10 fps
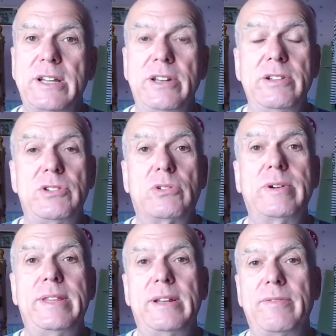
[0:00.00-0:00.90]
new
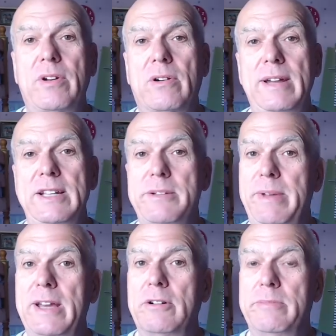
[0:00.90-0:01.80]
toy that I've got into
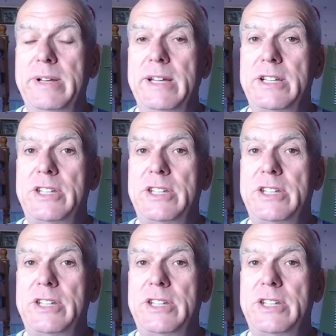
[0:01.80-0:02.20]
my helmet.